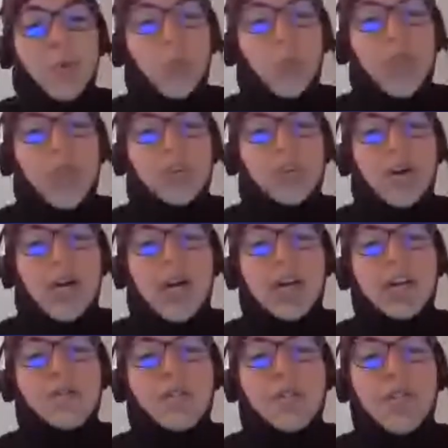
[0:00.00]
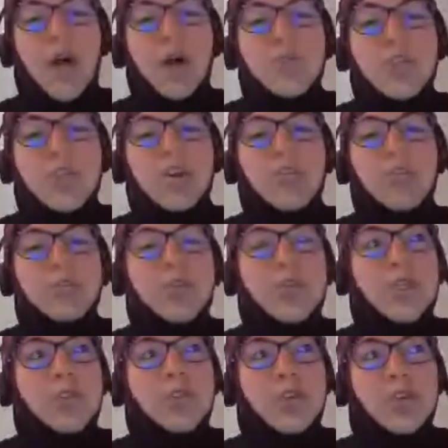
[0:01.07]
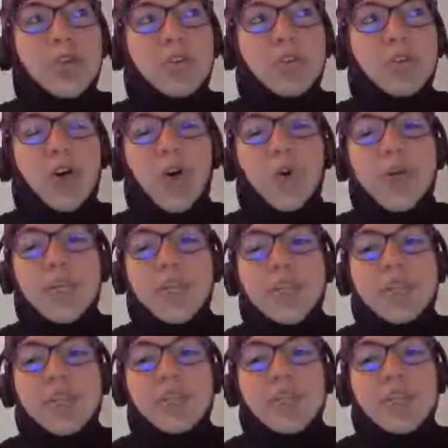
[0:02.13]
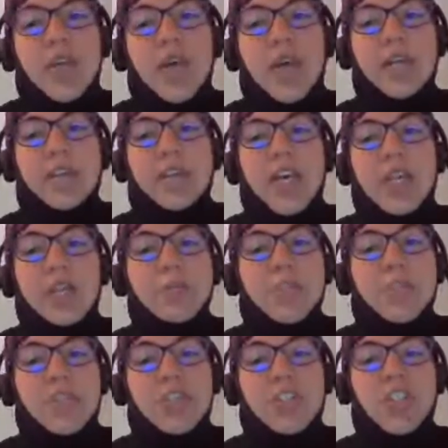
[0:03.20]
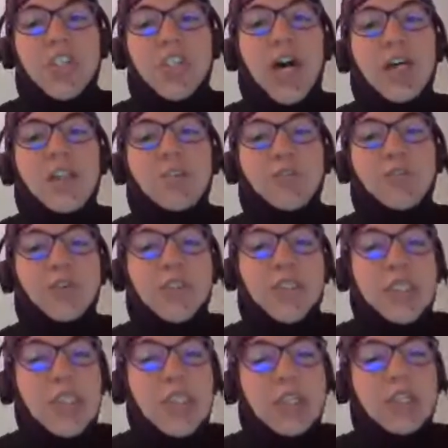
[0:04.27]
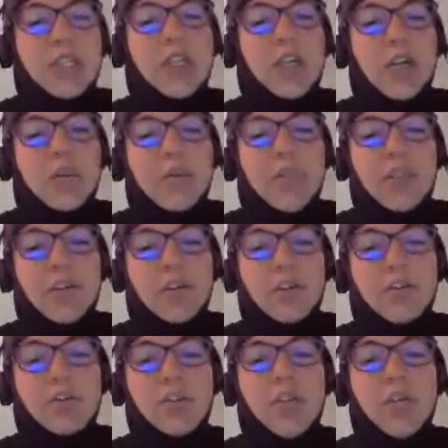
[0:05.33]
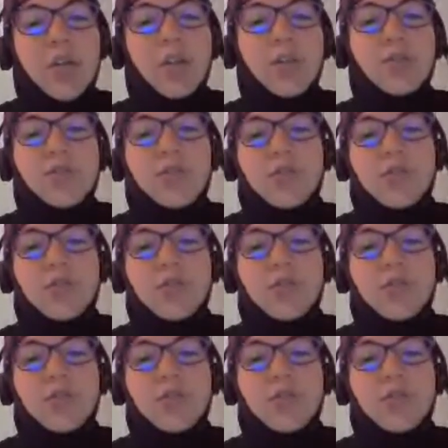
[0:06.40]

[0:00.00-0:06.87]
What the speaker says: Within a hive, thousands of bees coexist and help each other for a single common goal, the